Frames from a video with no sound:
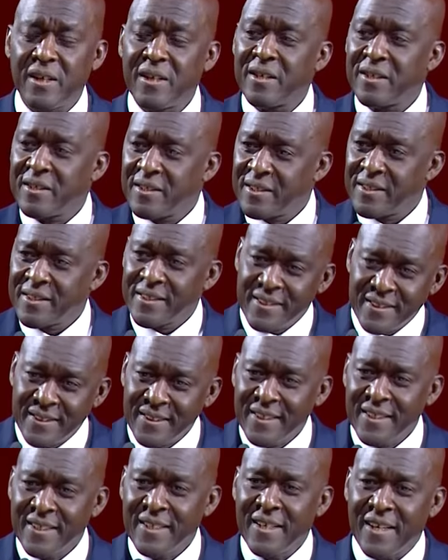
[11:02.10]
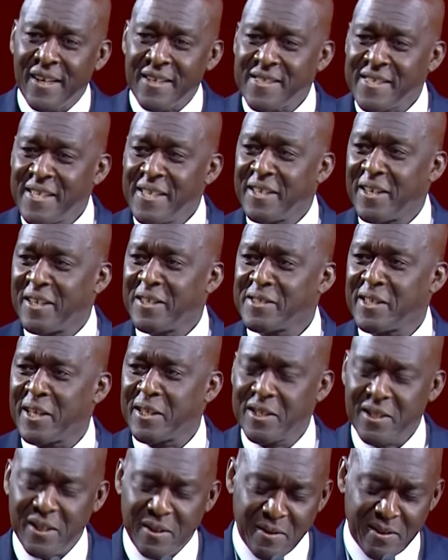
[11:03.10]
a singer
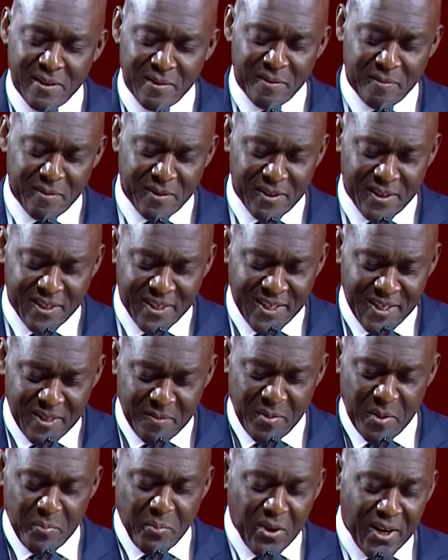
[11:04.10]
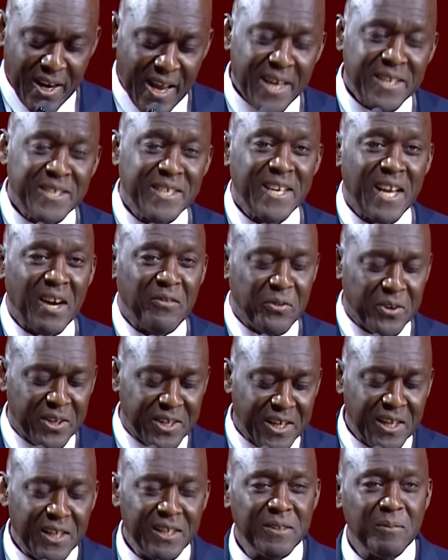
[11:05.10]
that people liked in
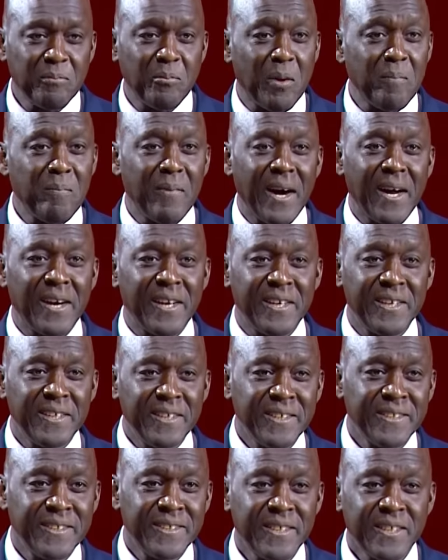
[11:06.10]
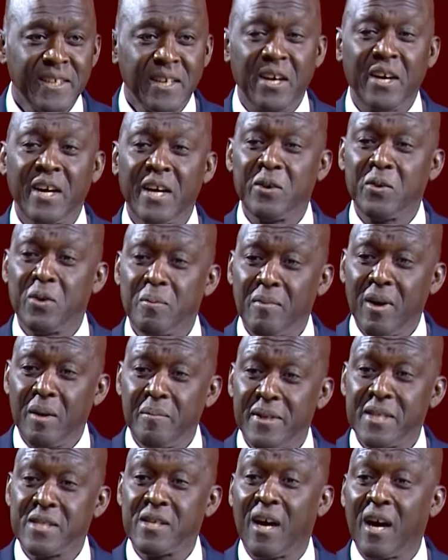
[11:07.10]
Africa, Bob Marley: a hungry
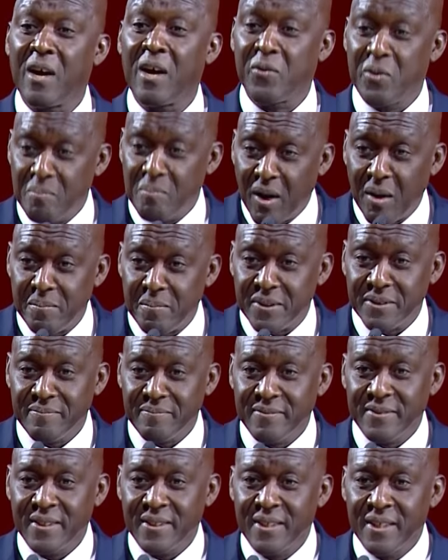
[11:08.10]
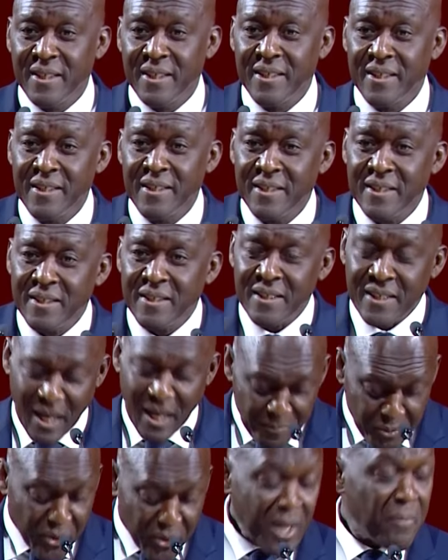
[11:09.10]
mob is a hungry mob.
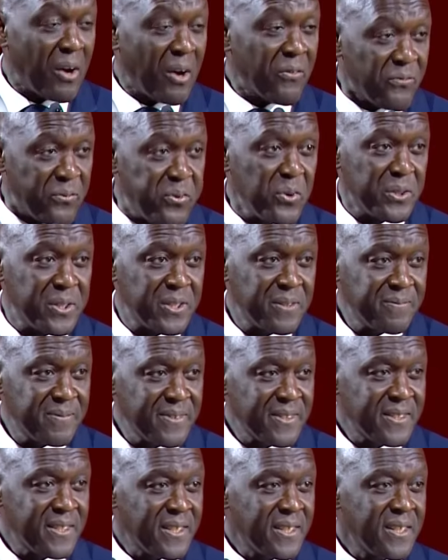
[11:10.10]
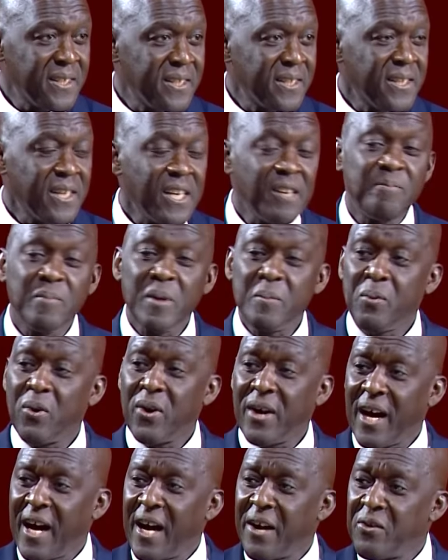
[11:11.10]
I'm talking about food. If
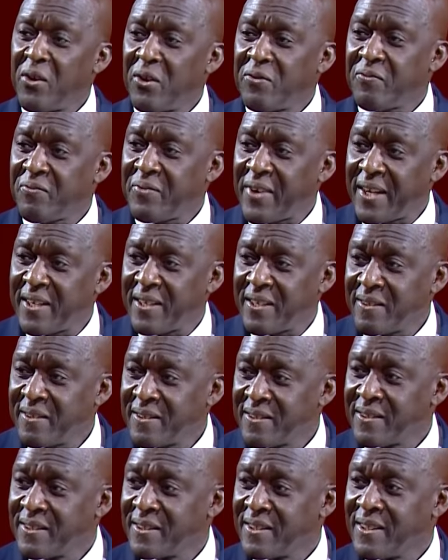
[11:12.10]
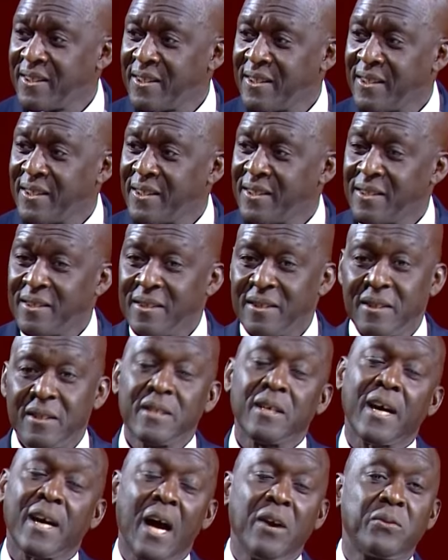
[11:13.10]
people are not fed,
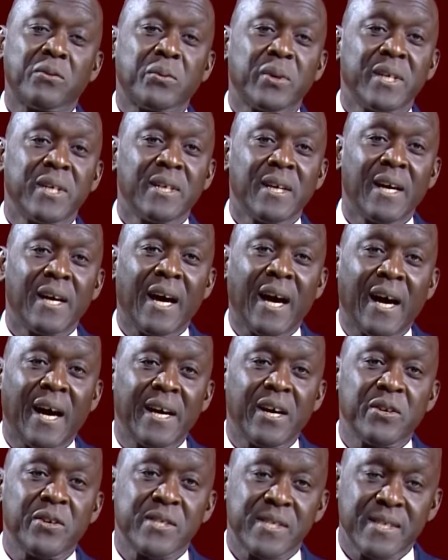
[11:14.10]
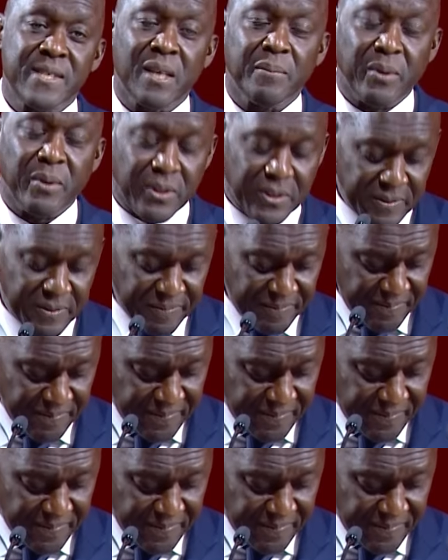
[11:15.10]
the country are unstable.